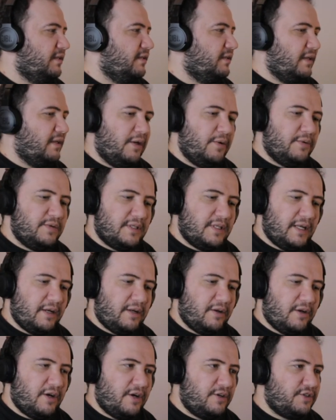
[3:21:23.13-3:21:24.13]
It was like
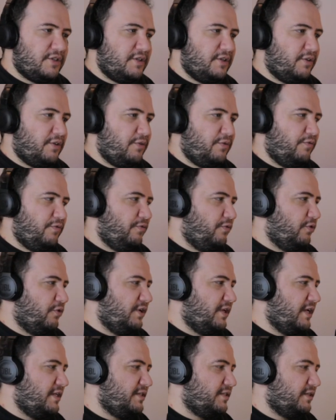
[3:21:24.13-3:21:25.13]
launched 4
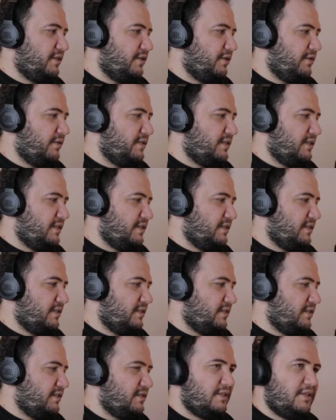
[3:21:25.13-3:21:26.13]
days ago. Is
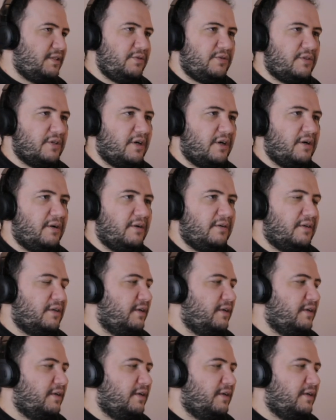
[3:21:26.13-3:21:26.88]
this a new song?